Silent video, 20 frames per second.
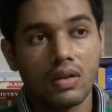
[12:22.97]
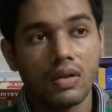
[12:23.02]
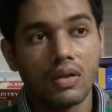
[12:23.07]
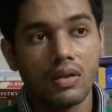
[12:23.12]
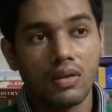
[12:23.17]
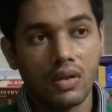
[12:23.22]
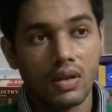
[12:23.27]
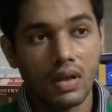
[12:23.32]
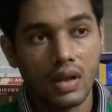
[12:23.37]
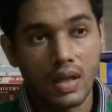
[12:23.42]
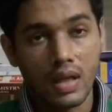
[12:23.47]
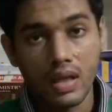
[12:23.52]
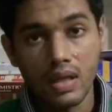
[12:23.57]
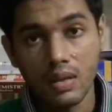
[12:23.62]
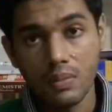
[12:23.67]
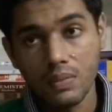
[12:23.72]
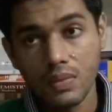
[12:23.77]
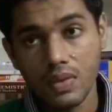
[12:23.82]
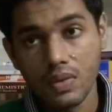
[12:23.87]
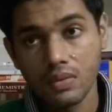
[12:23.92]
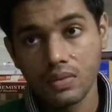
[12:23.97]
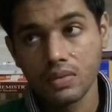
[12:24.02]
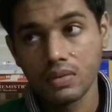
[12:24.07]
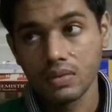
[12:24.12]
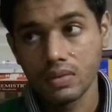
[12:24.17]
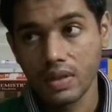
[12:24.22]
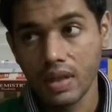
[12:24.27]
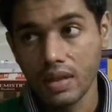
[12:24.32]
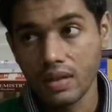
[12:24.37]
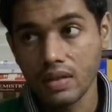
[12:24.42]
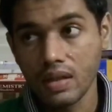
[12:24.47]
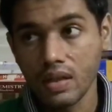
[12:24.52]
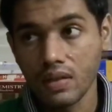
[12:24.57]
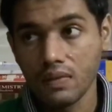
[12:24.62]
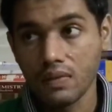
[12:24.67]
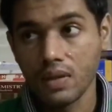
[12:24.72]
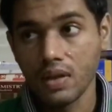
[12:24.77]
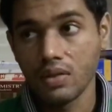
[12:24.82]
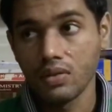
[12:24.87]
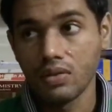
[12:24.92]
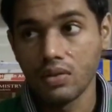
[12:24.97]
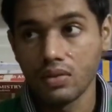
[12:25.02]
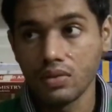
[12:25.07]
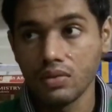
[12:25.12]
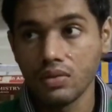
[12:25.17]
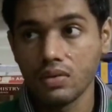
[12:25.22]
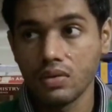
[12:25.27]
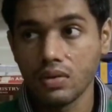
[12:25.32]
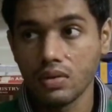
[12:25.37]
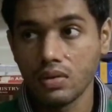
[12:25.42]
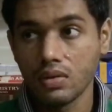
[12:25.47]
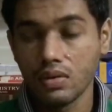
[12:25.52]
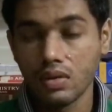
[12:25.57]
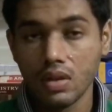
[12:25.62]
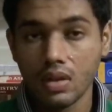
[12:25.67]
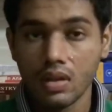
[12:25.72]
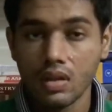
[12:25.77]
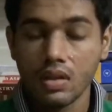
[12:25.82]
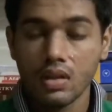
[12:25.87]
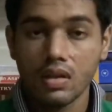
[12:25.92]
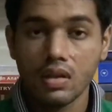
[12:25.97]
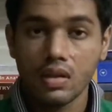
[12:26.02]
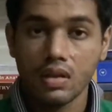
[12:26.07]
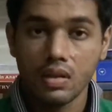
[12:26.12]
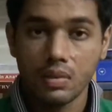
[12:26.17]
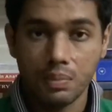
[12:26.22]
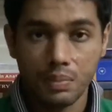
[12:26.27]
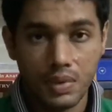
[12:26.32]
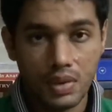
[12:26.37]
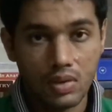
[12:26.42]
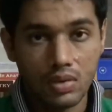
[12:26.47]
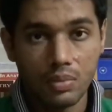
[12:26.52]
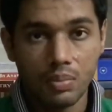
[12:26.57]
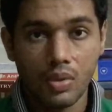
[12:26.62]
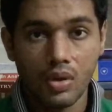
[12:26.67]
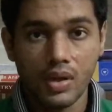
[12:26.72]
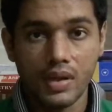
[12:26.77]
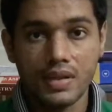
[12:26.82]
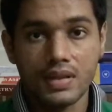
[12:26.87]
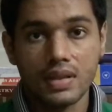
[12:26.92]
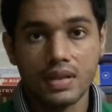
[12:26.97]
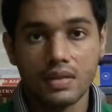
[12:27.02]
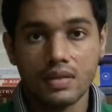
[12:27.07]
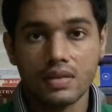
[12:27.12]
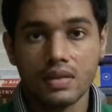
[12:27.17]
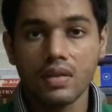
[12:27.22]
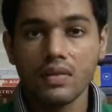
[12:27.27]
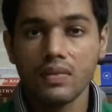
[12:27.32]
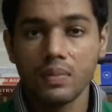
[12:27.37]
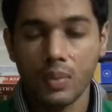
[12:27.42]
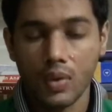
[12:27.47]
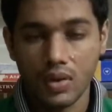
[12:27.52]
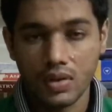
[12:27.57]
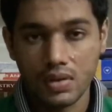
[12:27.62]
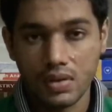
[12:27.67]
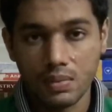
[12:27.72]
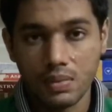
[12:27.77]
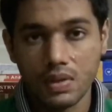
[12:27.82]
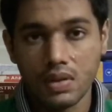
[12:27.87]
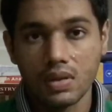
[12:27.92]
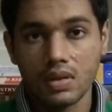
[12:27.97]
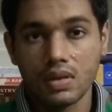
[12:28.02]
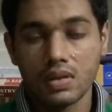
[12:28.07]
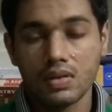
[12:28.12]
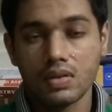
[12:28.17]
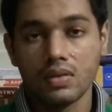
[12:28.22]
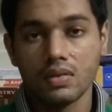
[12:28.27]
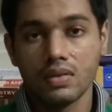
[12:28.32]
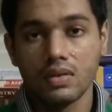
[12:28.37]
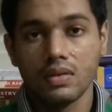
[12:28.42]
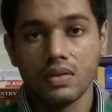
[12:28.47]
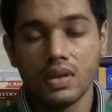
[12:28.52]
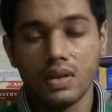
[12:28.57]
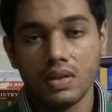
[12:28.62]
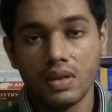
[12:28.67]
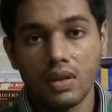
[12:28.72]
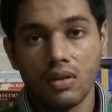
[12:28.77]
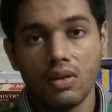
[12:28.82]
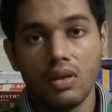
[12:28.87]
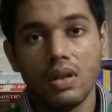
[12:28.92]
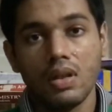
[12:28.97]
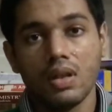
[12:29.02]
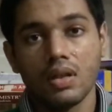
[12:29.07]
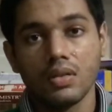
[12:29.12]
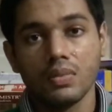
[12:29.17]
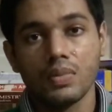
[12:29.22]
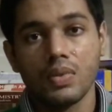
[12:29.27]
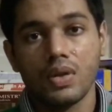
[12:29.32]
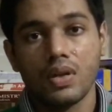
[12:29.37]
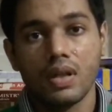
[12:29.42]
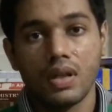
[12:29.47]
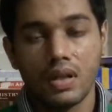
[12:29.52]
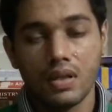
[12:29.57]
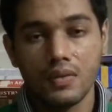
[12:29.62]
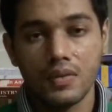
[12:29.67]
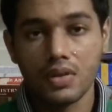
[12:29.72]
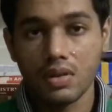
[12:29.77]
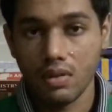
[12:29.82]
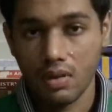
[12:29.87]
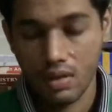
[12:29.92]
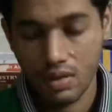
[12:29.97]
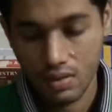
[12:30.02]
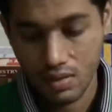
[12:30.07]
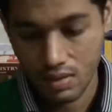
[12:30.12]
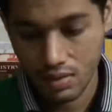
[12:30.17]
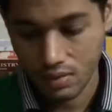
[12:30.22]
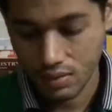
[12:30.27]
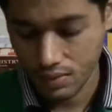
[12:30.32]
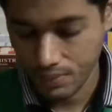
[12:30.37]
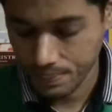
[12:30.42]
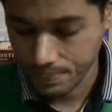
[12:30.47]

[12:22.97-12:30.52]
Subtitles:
or aim to get the FiO2 below 0.6 if possible. So these are all lung protective strategies.